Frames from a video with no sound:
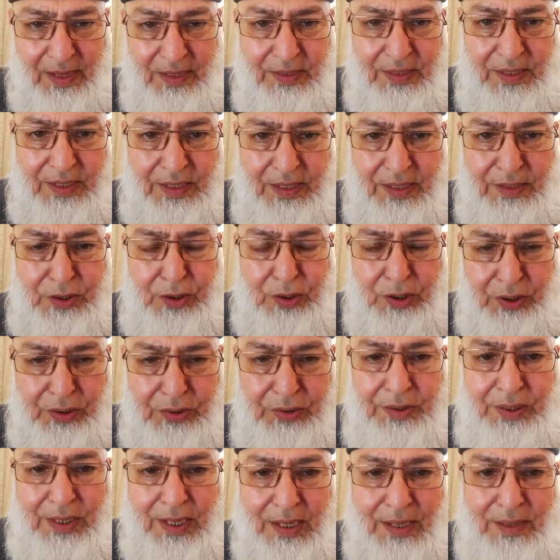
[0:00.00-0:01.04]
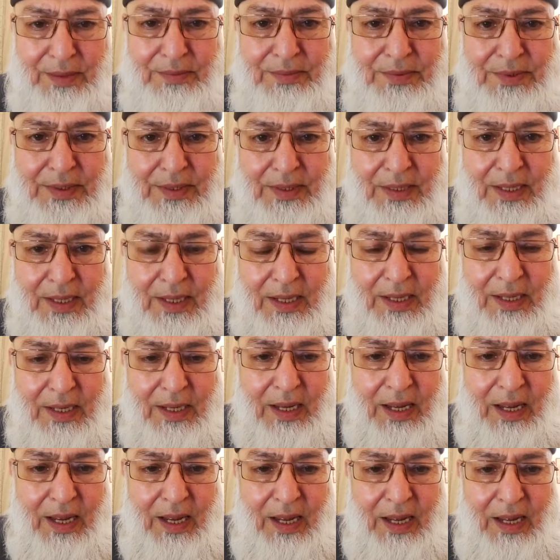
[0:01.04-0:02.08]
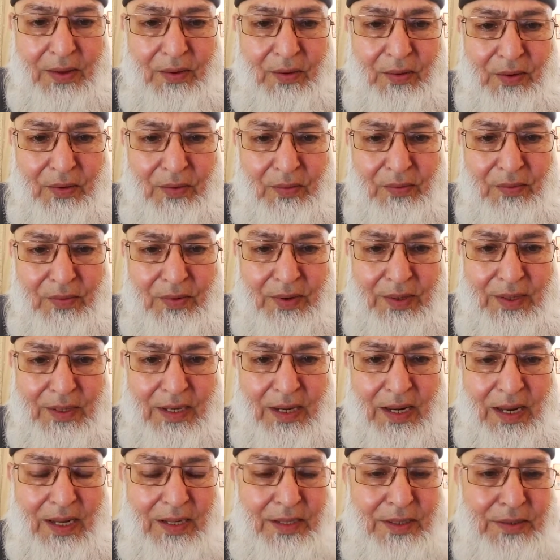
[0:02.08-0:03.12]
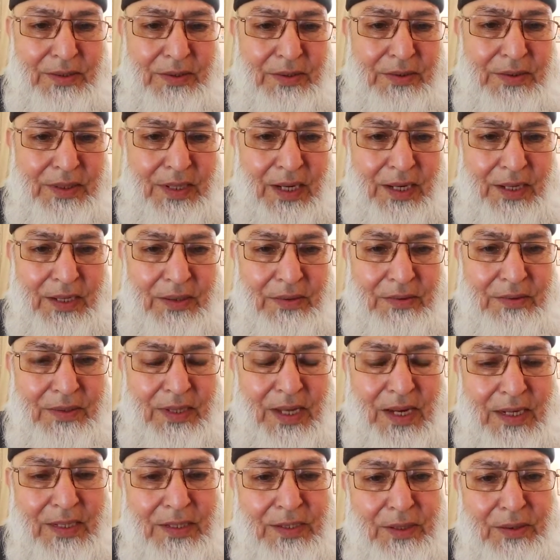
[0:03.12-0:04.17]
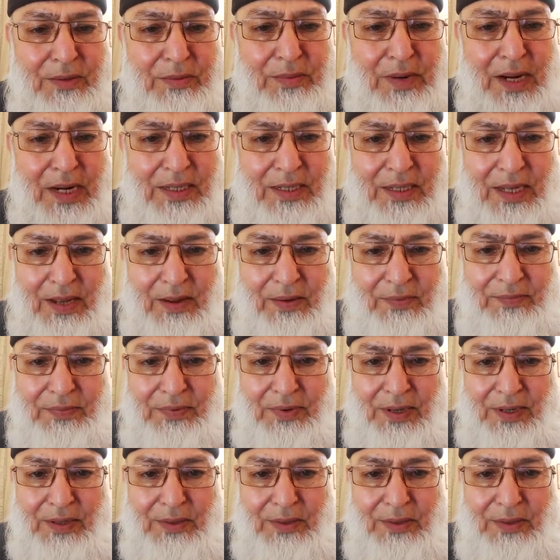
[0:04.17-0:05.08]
these two terms, I would like to tell you that you might have